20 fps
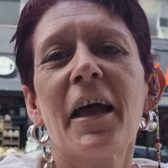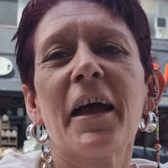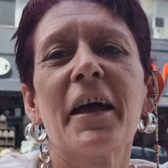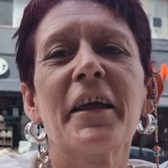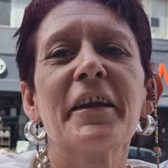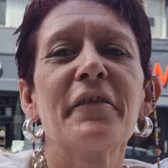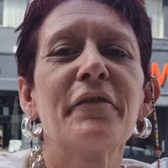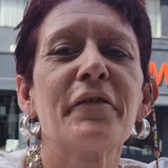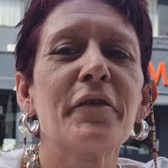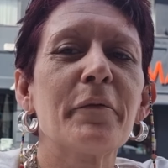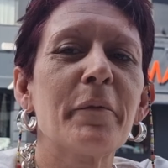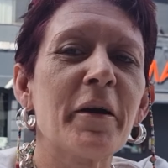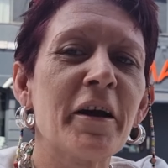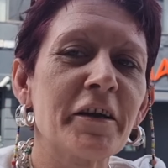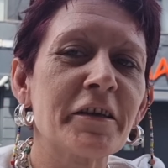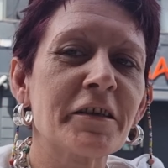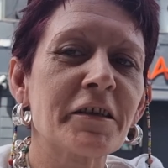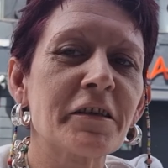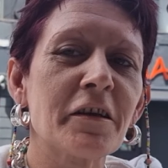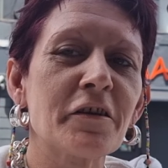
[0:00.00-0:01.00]
and if you
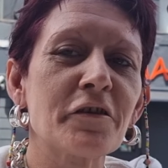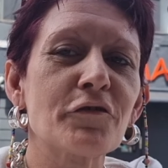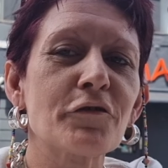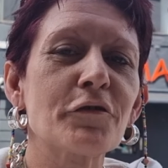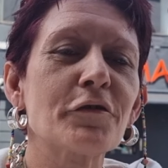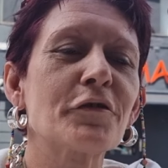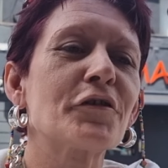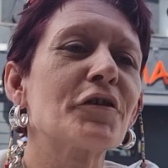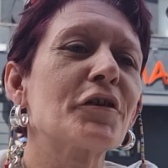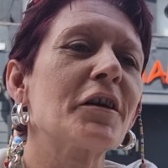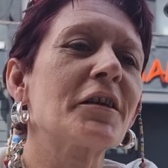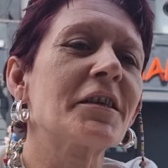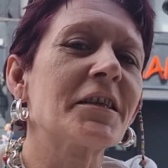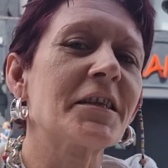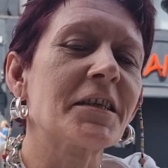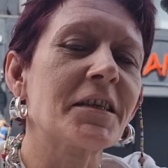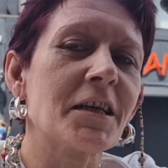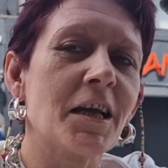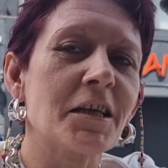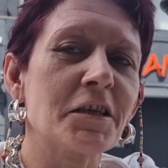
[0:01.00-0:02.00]
weren't on drugs you got
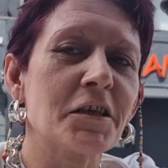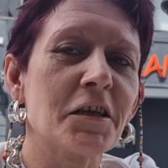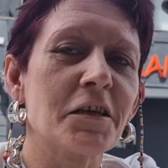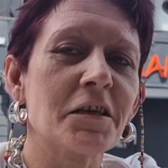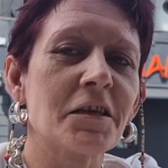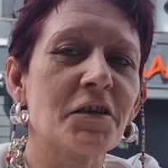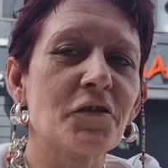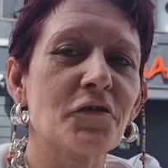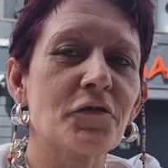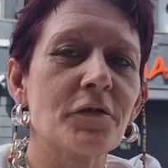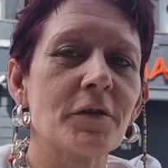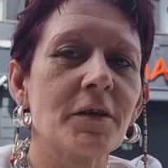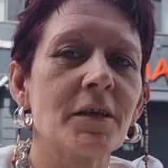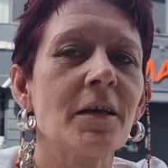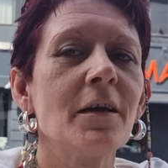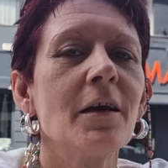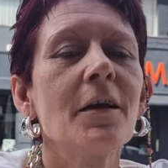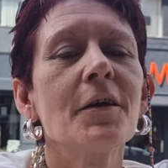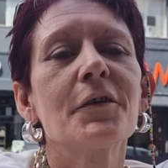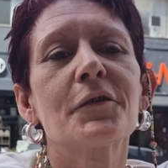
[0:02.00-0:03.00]
to stand on the
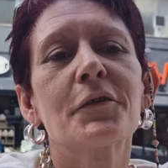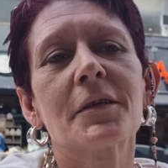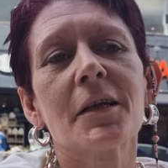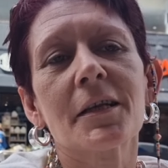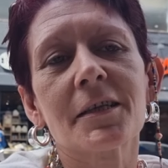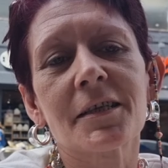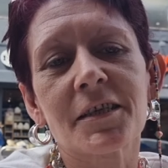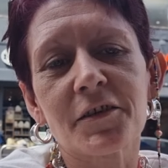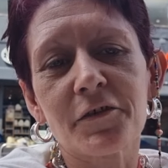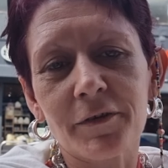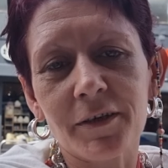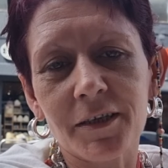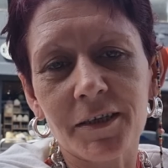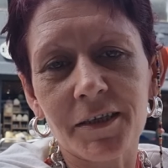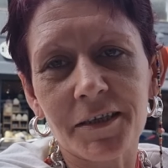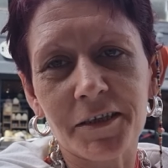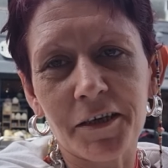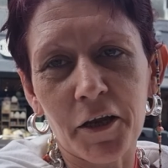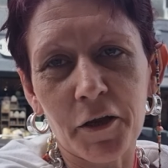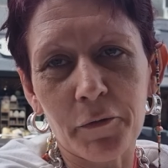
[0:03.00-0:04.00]
street so that's the
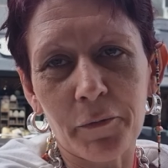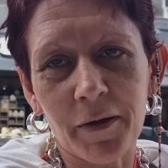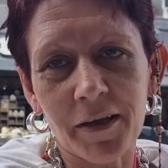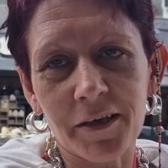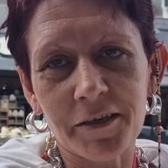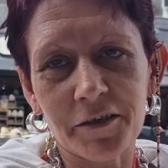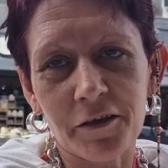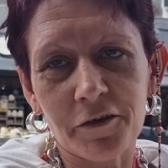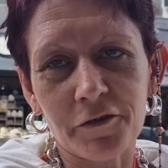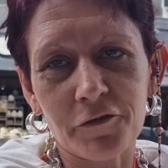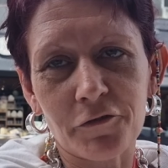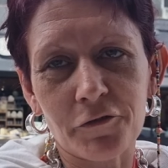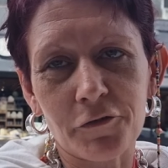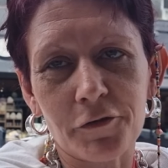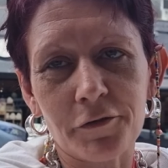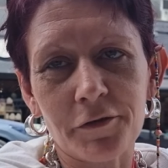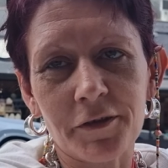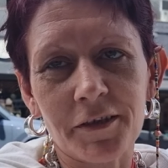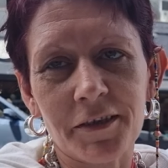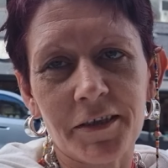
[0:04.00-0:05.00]
reason I went on
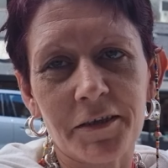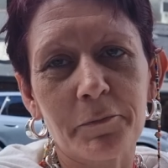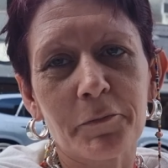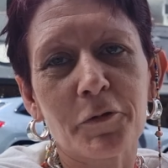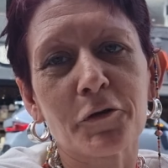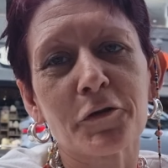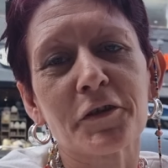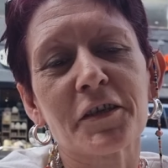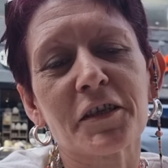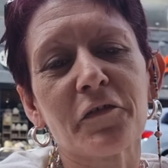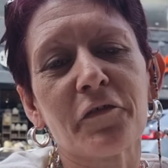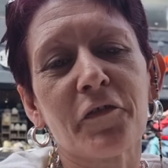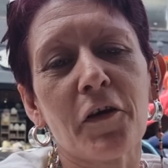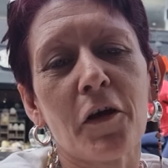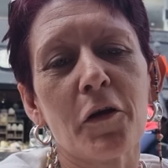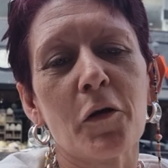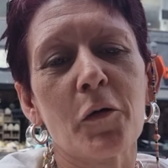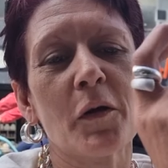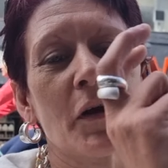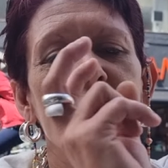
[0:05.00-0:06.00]
drugs, just to
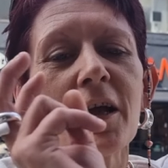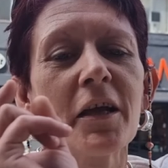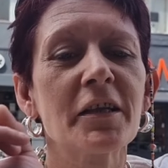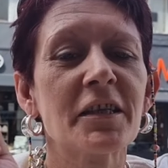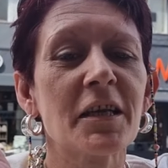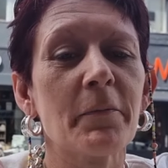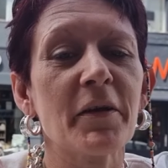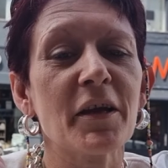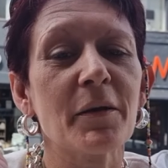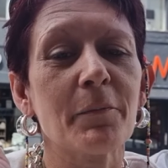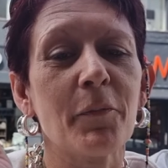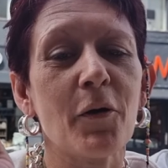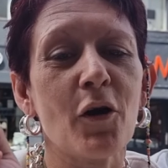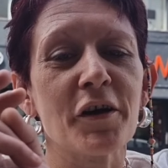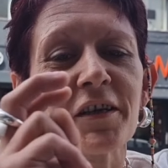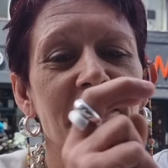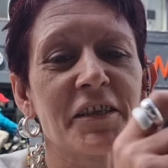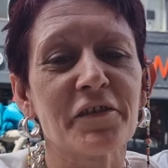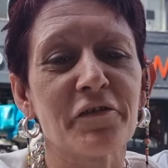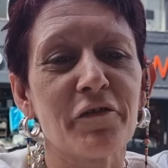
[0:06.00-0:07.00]
follow the big
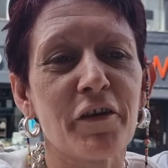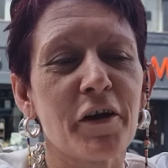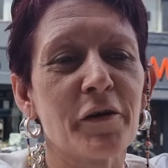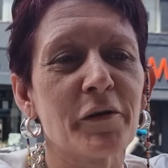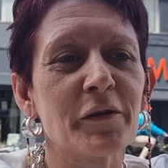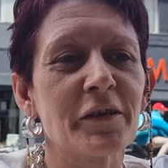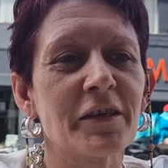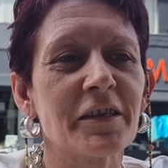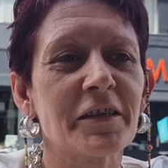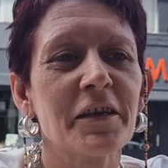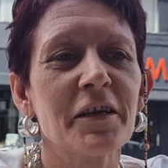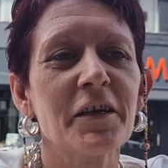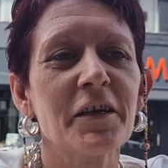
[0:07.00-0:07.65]
boys around. Sure.